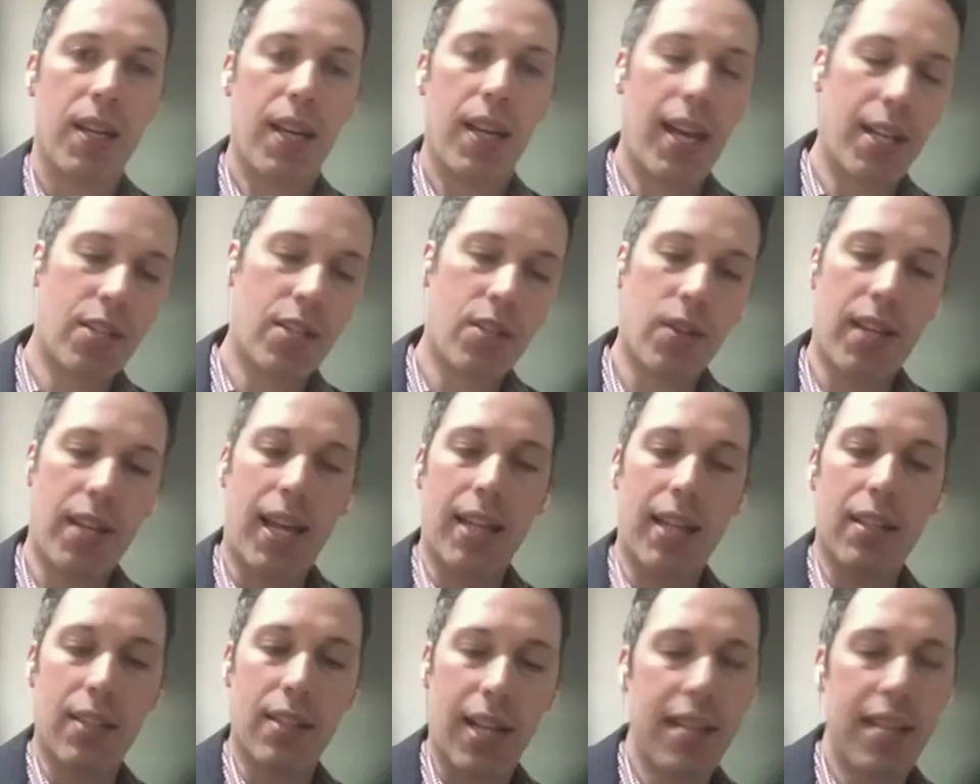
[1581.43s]
And so
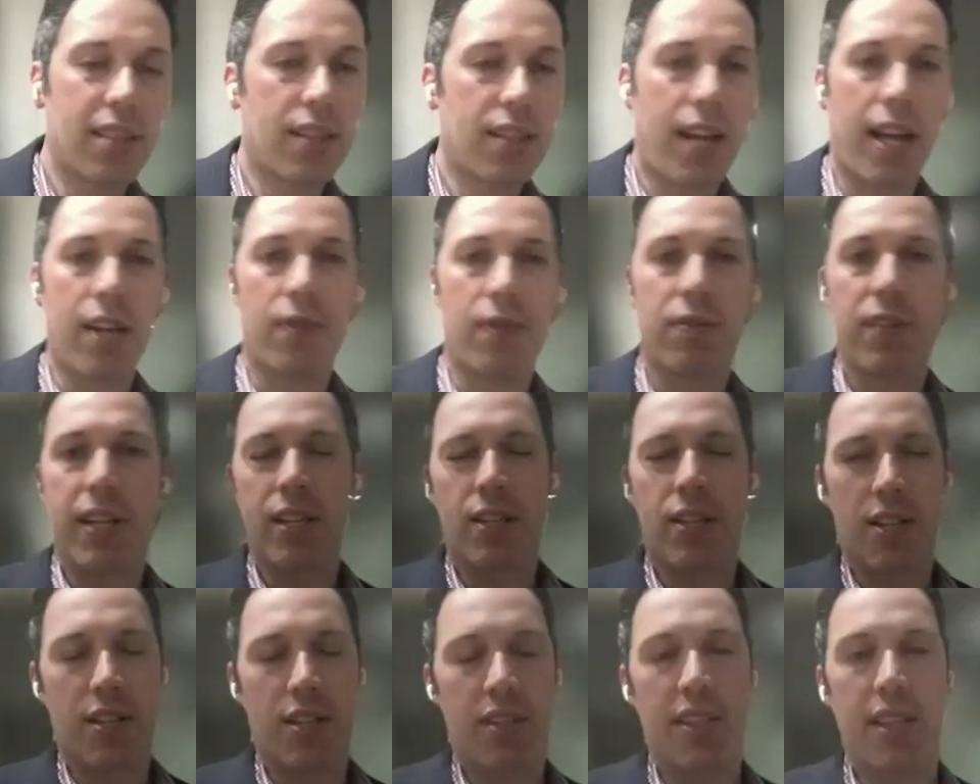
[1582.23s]
that, that kind of
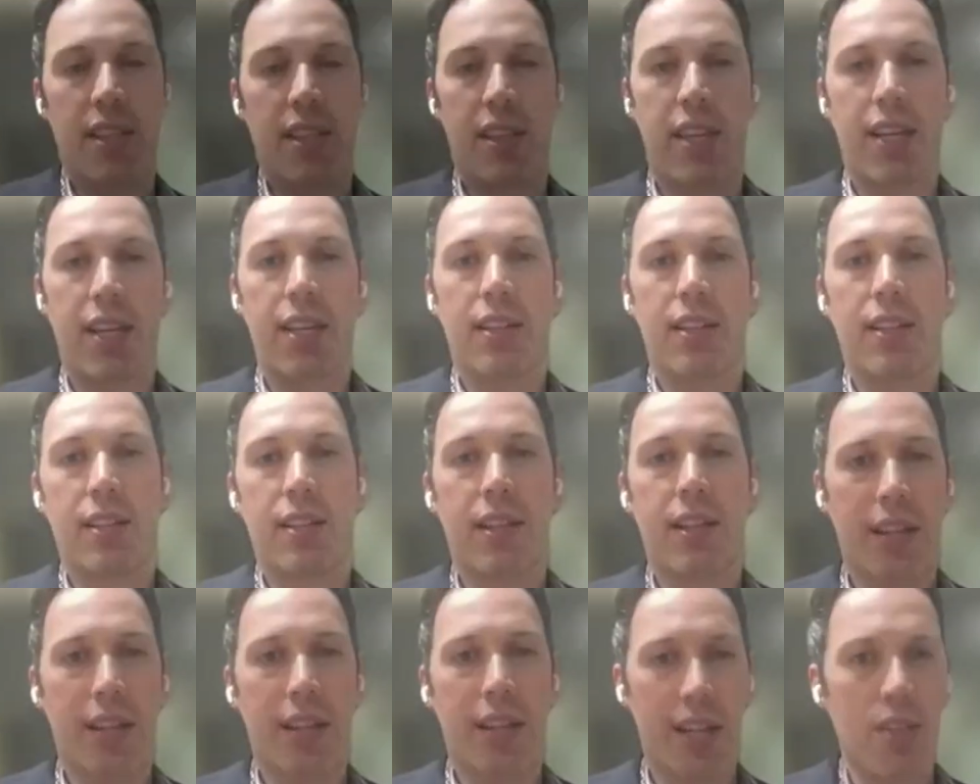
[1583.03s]
leads us to think
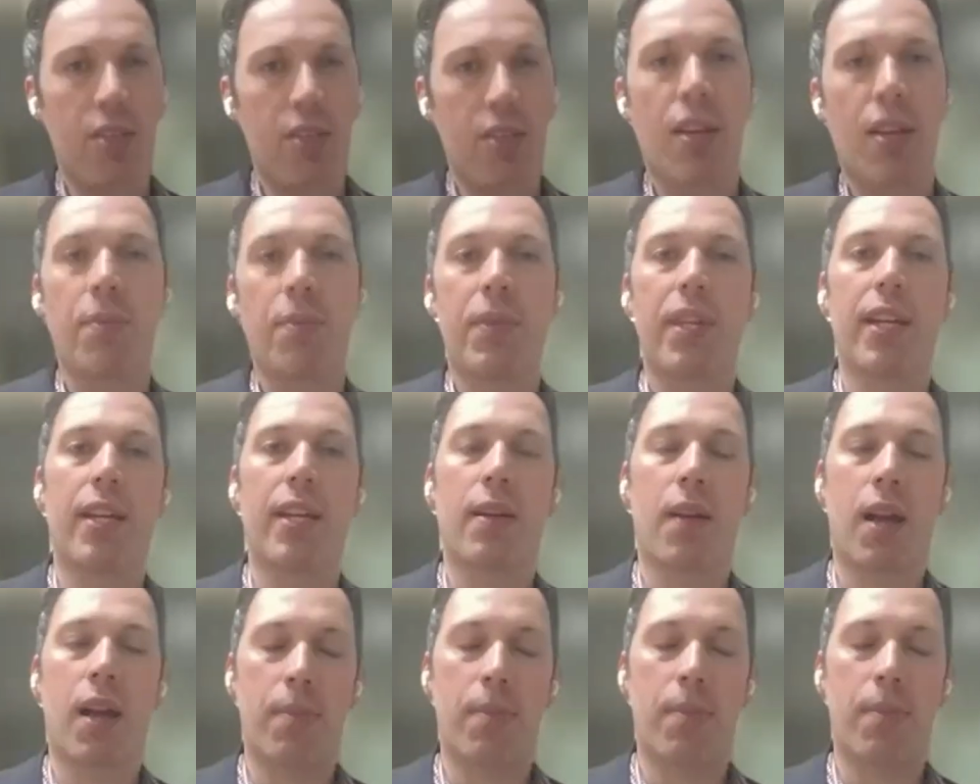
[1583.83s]
that there is
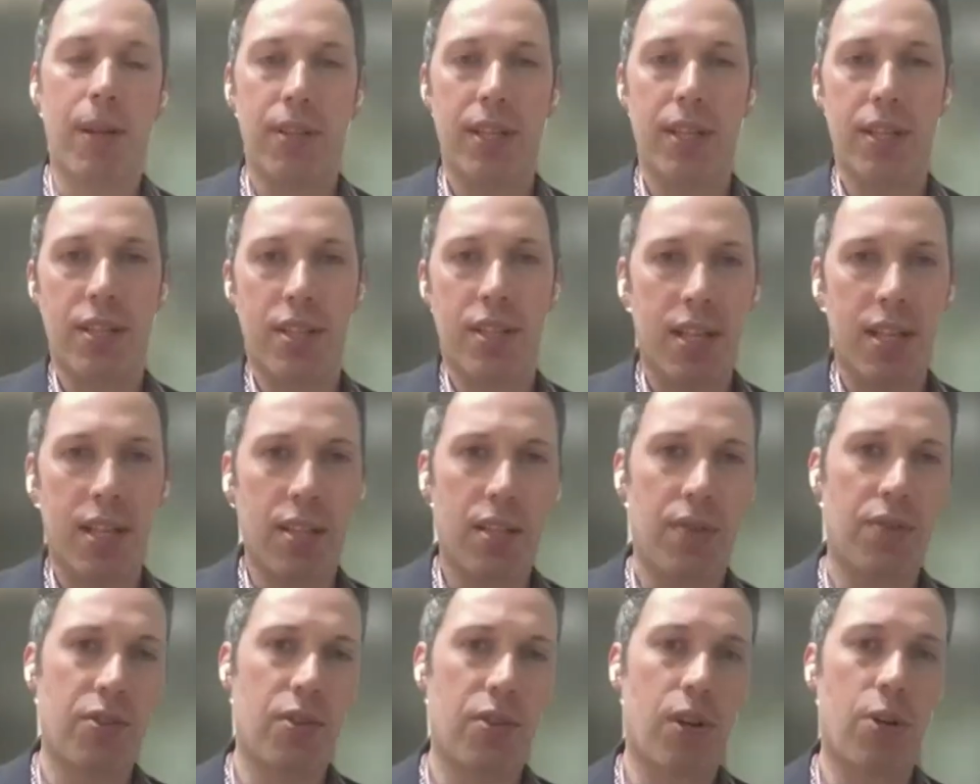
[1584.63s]
something about the
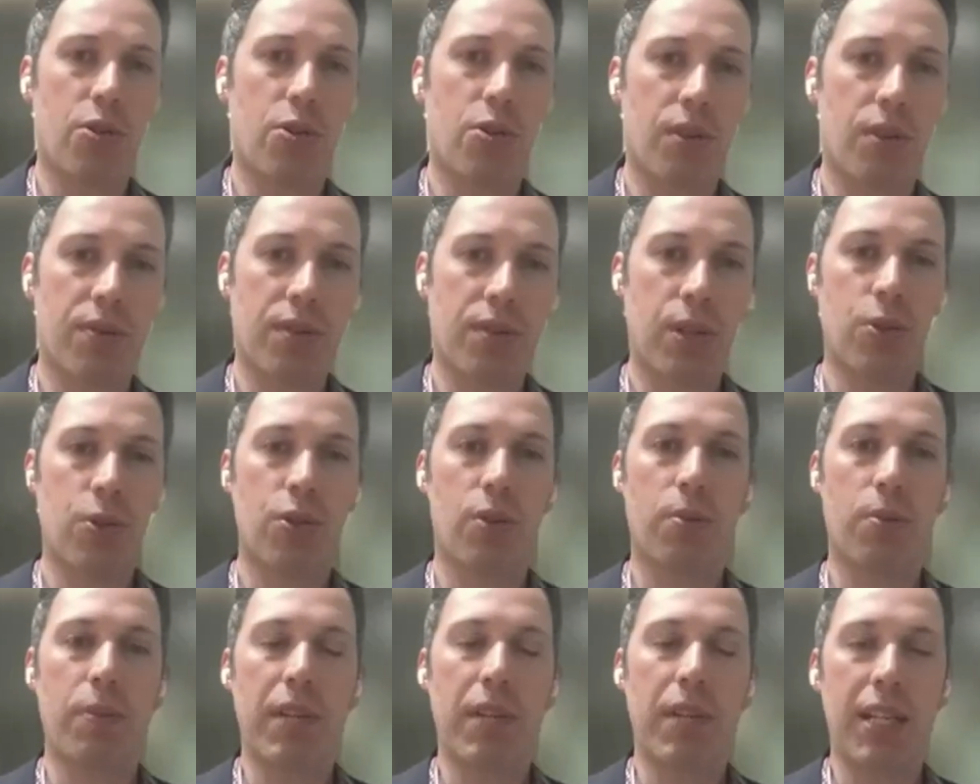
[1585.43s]
incentive structure of
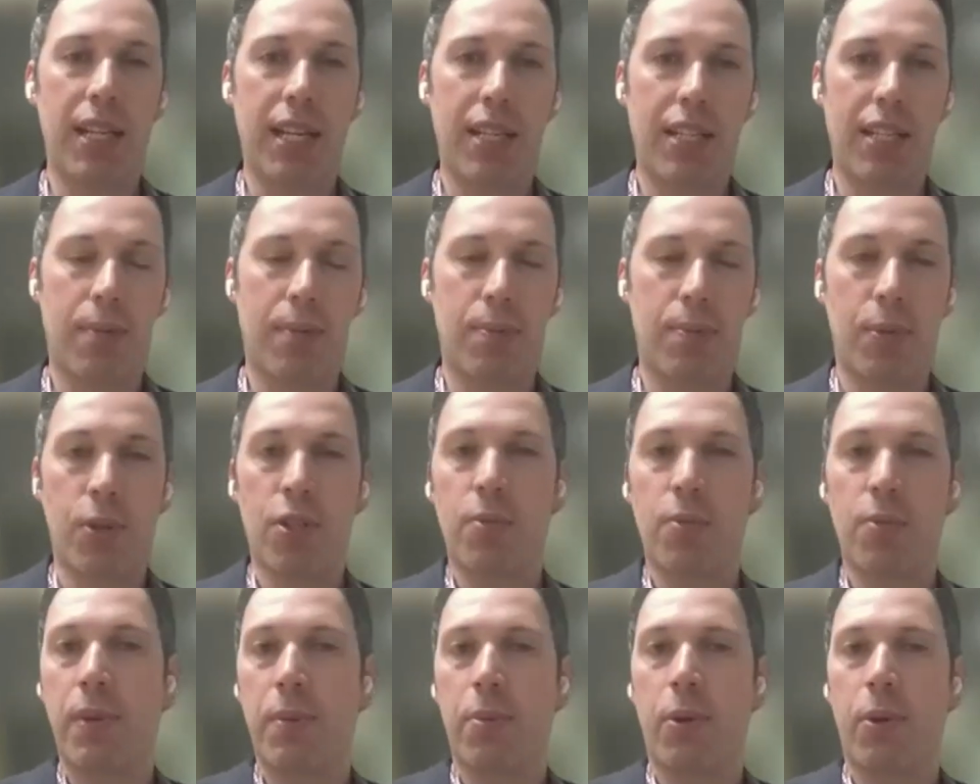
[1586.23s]
social media that
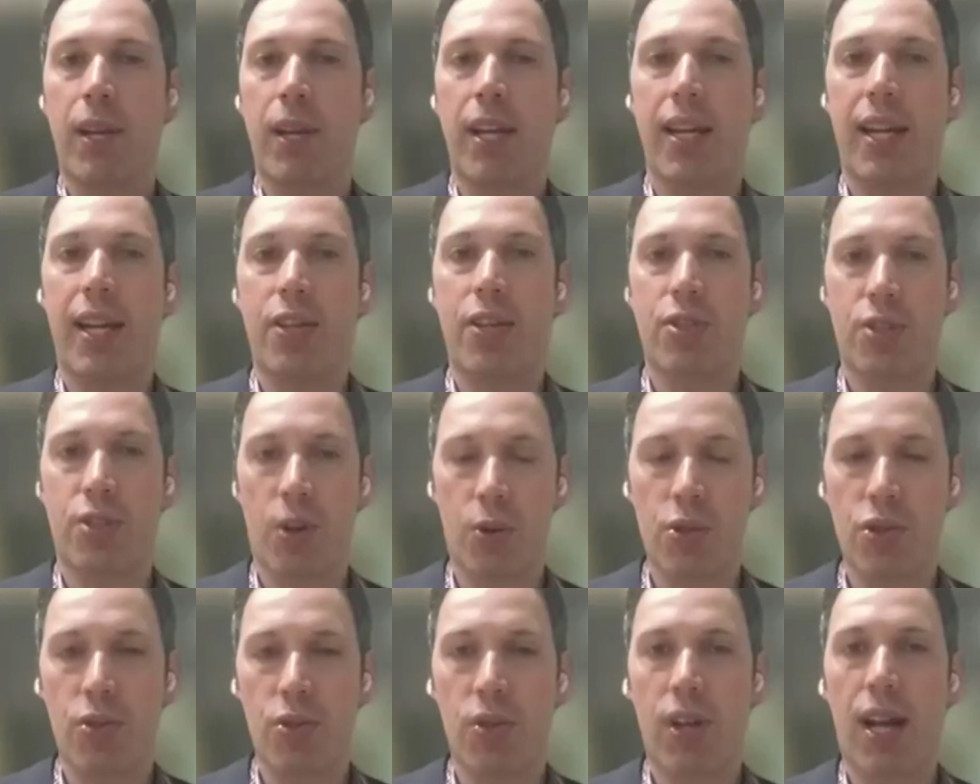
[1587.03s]
puts people in a
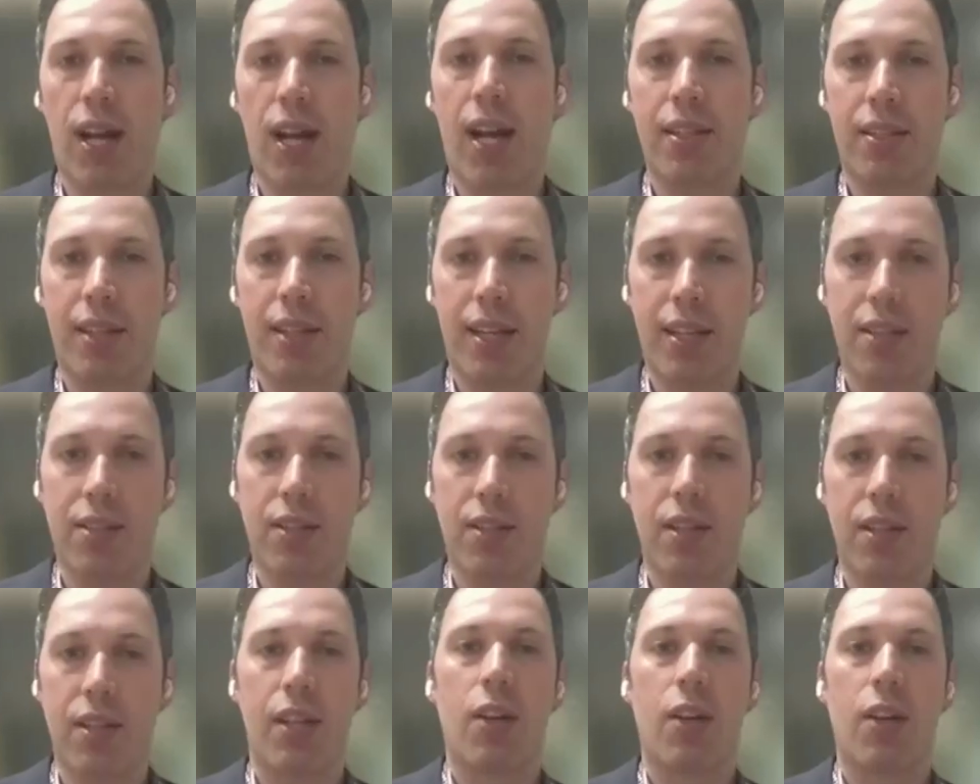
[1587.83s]
social
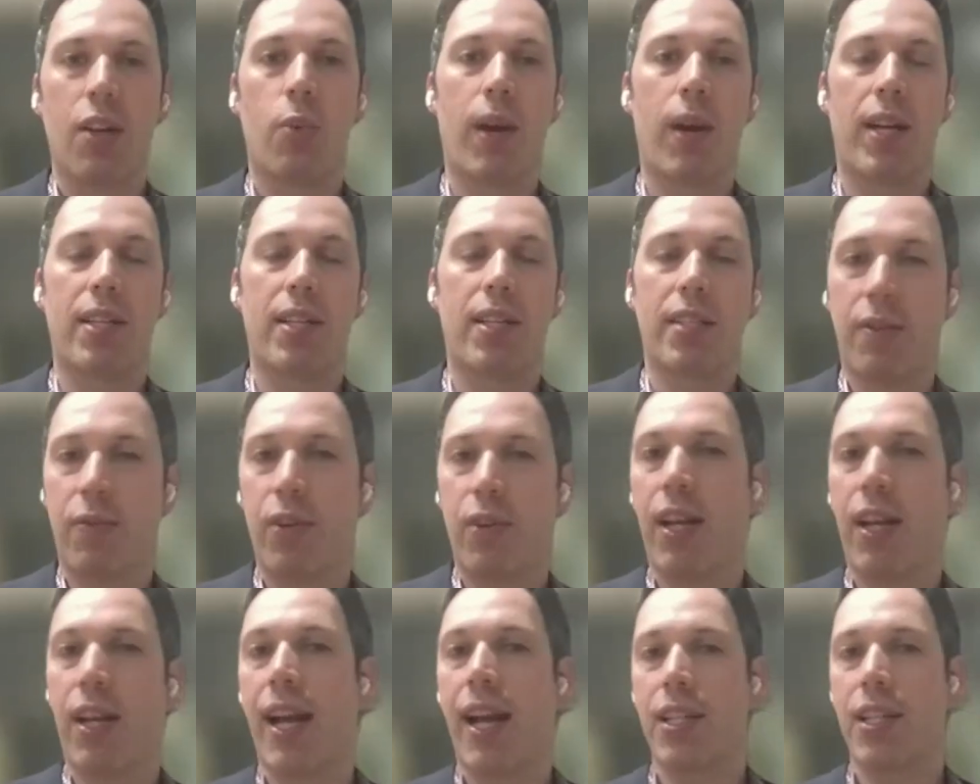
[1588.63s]
context where
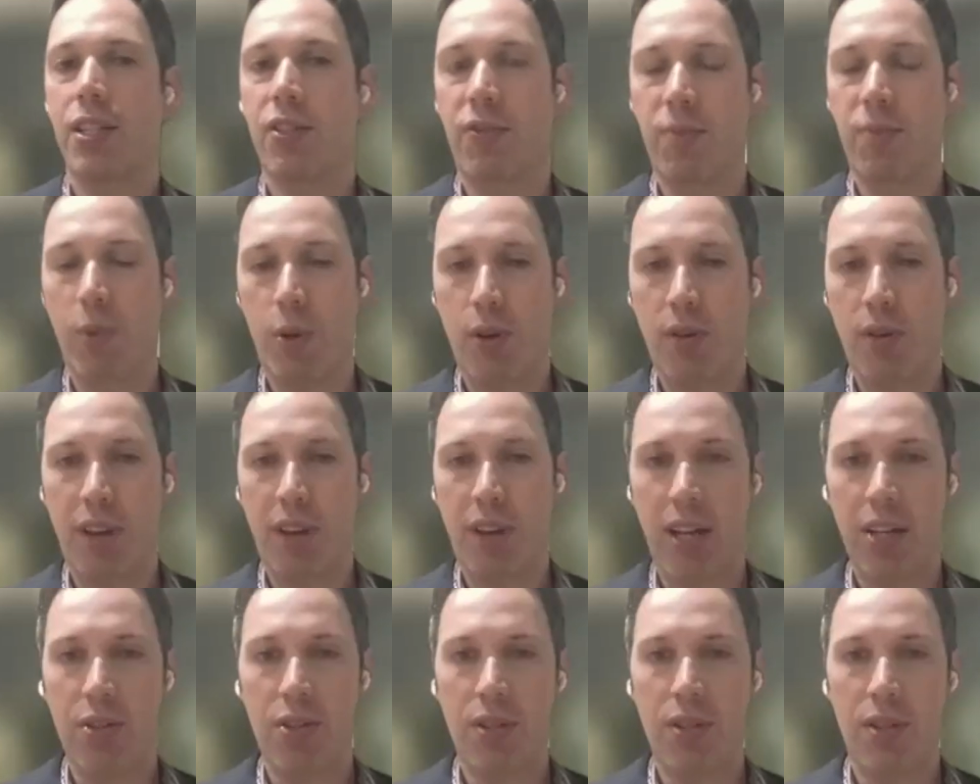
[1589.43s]
different kinds of
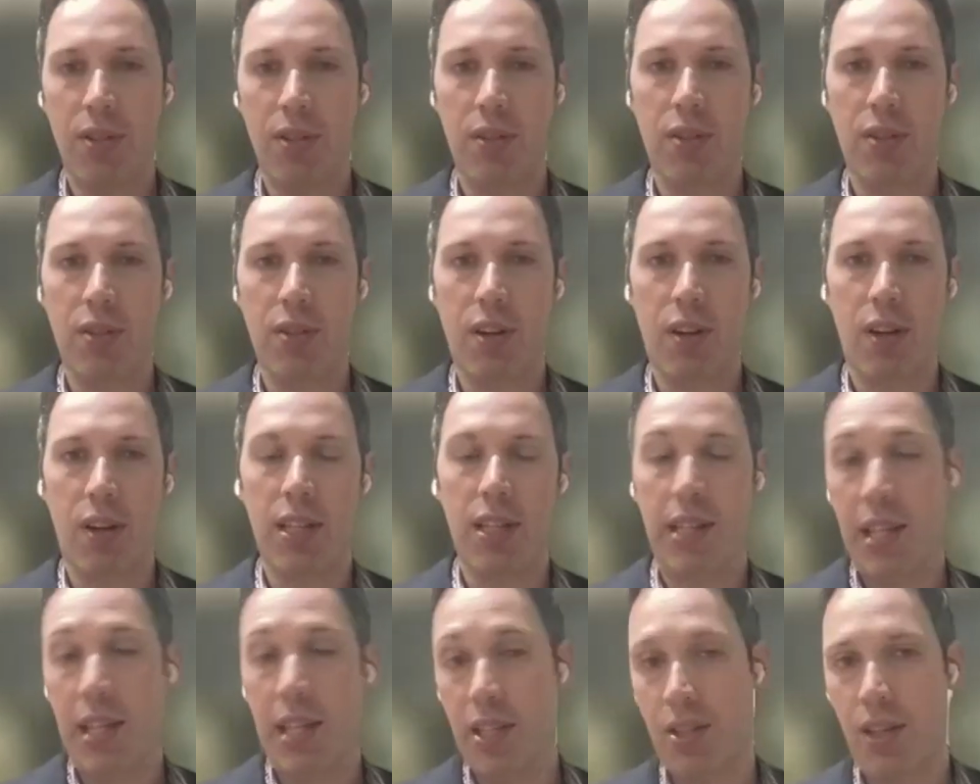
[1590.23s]
motivations are
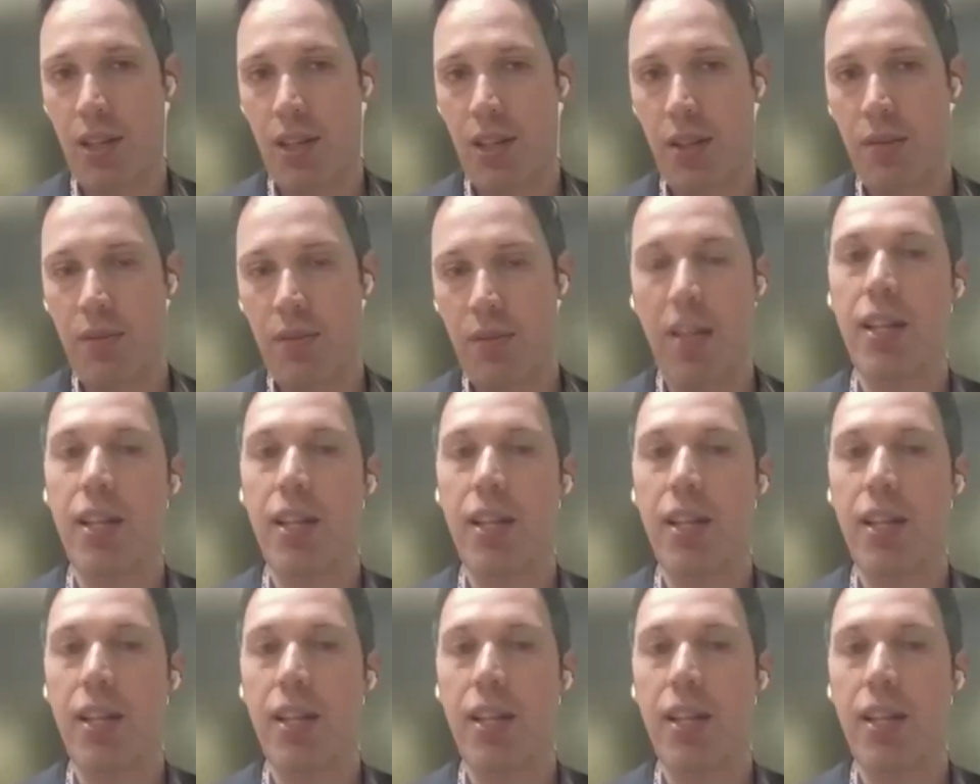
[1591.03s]
elicited.